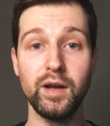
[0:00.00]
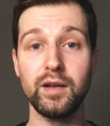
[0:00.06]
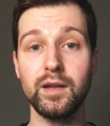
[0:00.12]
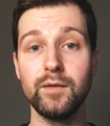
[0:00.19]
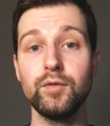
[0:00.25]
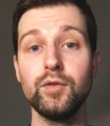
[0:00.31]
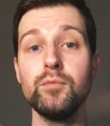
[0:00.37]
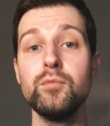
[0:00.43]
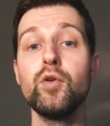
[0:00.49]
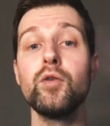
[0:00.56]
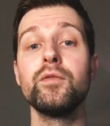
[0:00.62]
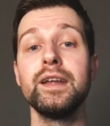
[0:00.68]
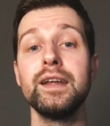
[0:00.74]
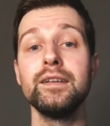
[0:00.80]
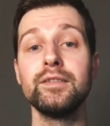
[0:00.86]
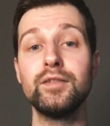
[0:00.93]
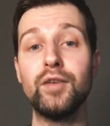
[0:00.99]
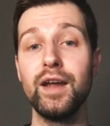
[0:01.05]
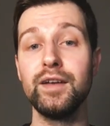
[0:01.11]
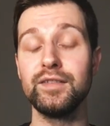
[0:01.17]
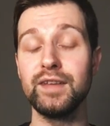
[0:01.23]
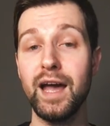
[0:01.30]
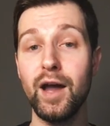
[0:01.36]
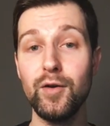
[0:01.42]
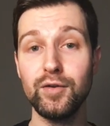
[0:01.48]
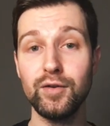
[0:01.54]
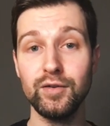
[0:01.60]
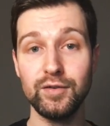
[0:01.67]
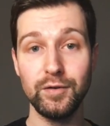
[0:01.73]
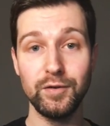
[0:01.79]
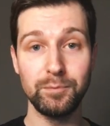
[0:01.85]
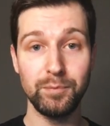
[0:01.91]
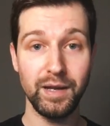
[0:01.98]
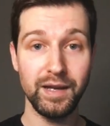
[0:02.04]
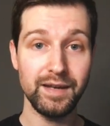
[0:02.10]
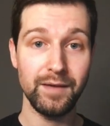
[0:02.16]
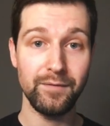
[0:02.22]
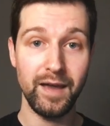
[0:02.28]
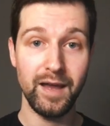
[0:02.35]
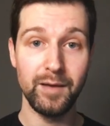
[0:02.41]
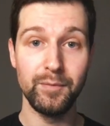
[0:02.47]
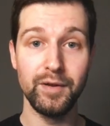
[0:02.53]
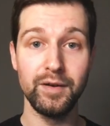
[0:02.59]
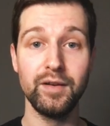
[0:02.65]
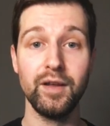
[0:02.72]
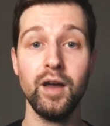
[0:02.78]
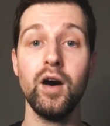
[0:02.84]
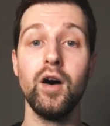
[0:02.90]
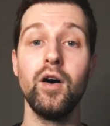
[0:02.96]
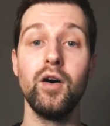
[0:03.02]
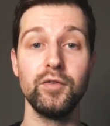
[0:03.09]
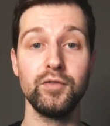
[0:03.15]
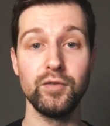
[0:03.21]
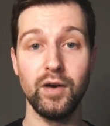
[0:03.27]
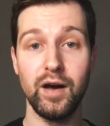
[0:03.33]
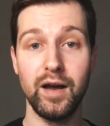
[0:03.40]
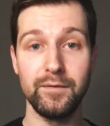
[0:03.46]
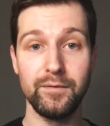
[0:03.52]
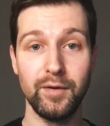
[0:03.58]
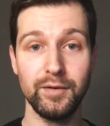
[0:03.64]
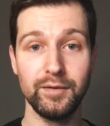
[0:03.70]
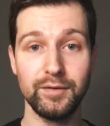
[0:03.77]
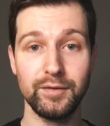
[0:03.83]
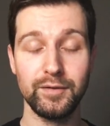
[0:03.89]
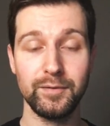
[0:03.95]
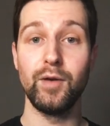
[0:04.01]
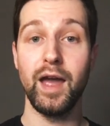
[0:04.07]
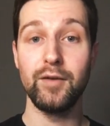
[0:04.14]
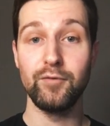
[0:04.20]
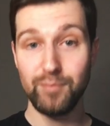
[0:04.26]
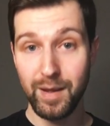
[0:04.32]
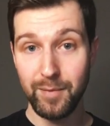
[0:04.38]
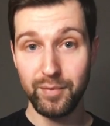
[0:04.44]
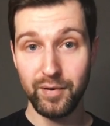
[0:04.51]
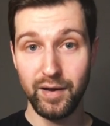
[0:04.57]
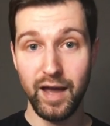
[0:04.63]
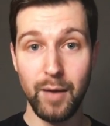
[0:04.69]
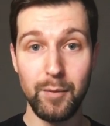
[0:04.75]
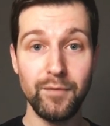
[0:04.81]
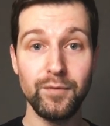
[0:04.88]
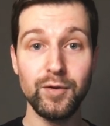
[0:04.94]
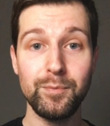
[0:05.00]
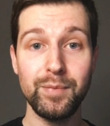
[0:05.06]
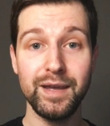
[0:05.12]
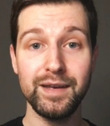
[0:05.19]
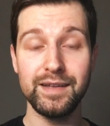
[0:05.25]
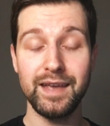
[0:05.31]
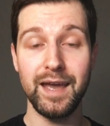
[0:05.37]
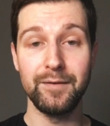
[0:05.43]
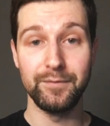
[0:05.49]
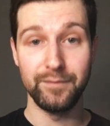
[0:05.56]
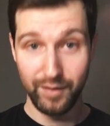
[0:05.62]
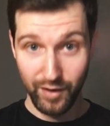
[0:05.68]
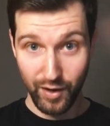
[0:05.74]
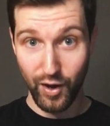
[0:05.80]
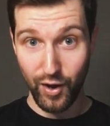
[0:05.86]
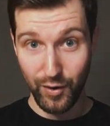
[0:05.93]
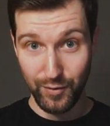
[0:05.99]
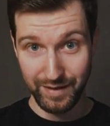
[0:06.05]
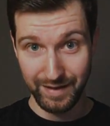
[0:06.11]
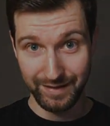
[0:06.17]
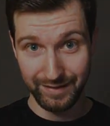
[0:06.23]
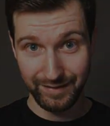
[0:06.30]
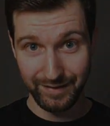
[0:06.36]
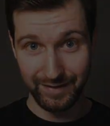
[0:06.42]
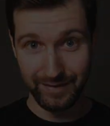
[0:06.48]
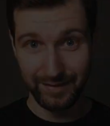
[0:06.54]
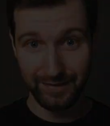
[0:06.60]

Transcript: and gives you more of an insight into how you can use PDFelement on your iPhones. And remember, however you PDF, own it.